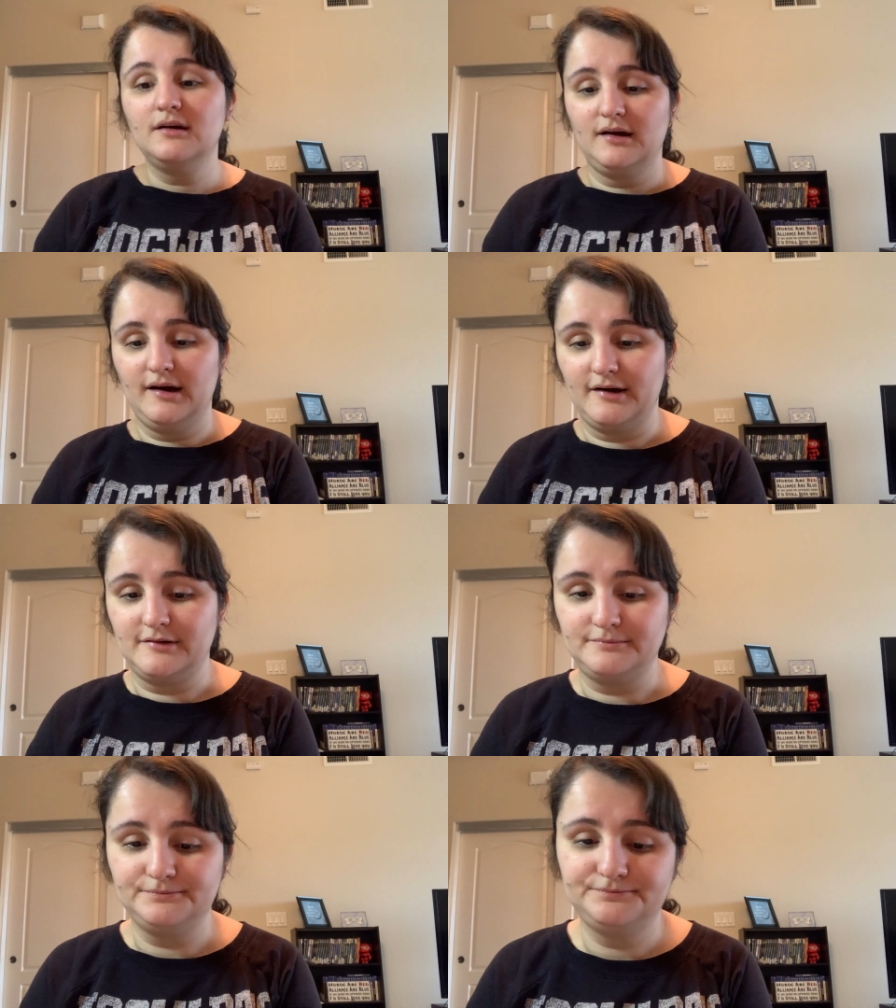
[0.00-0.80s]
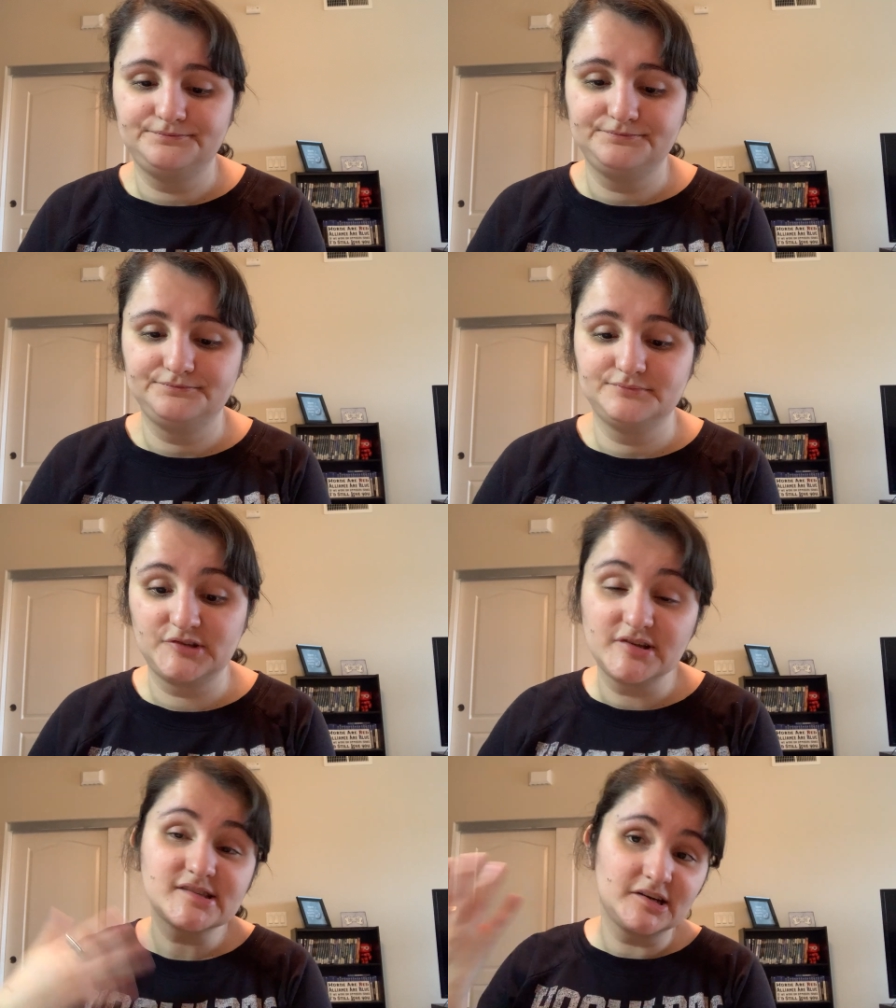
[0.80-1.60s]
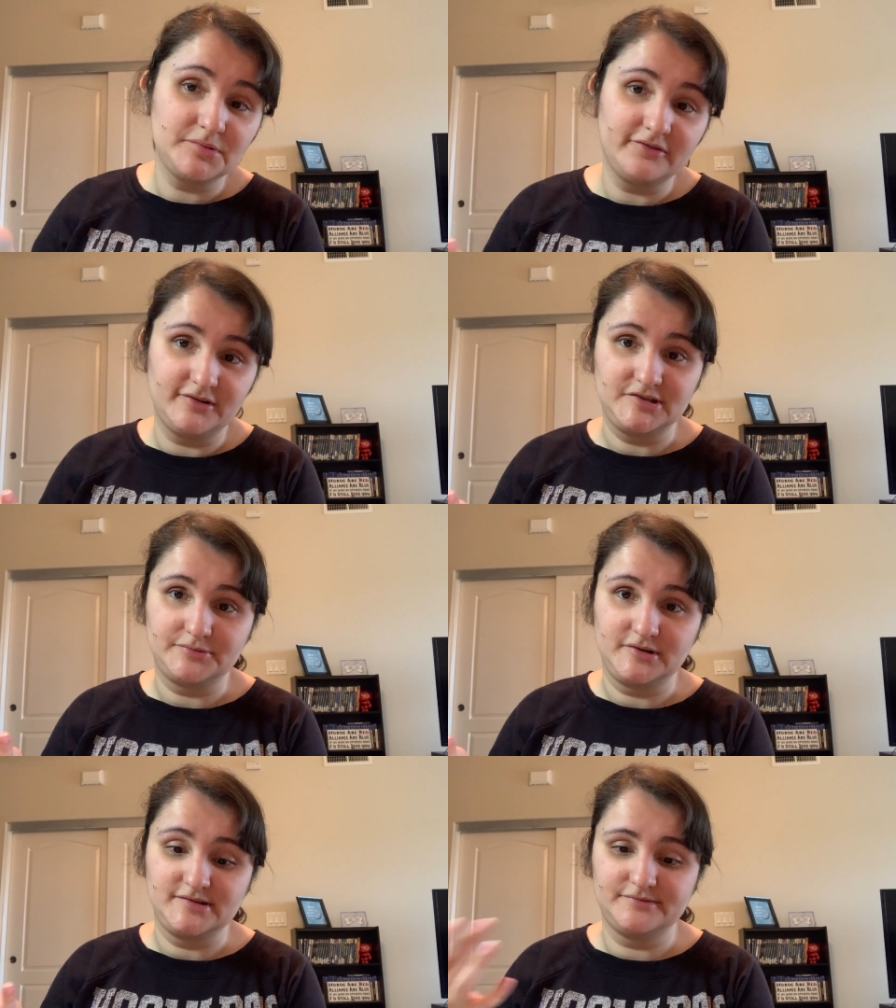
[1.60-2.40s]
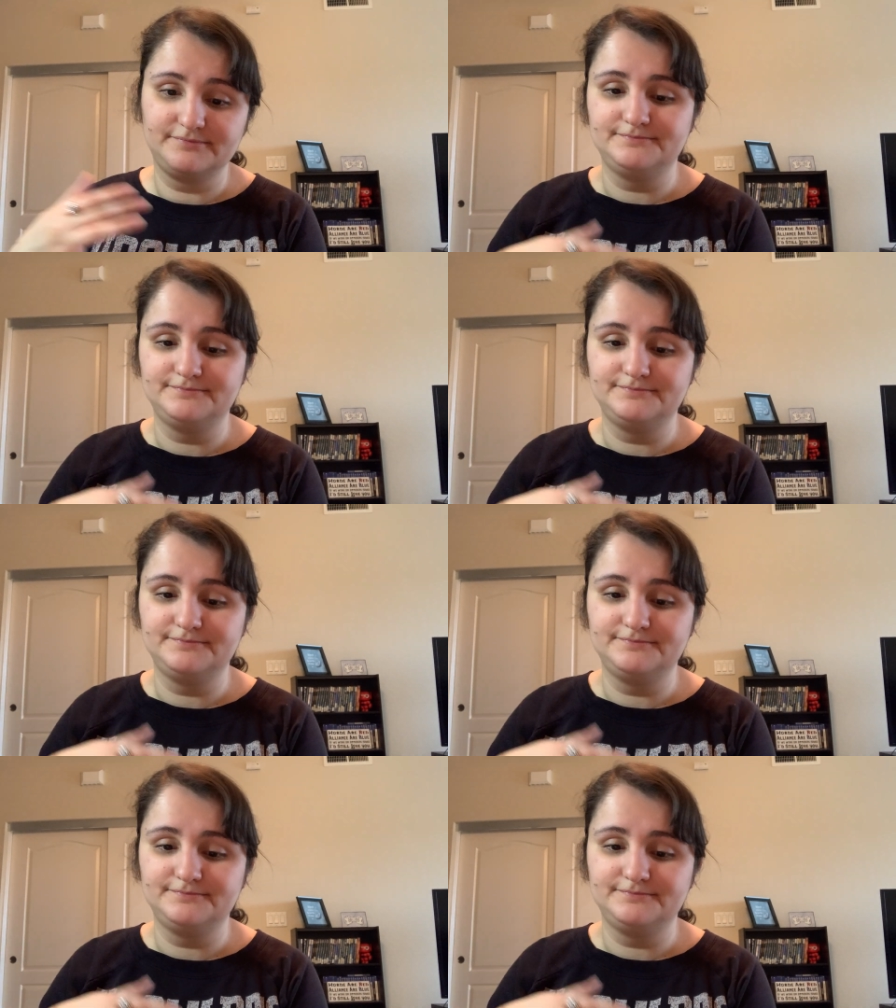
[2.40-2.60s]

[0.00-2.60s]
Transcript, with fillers: um, so that's gonna be a finish pretty soon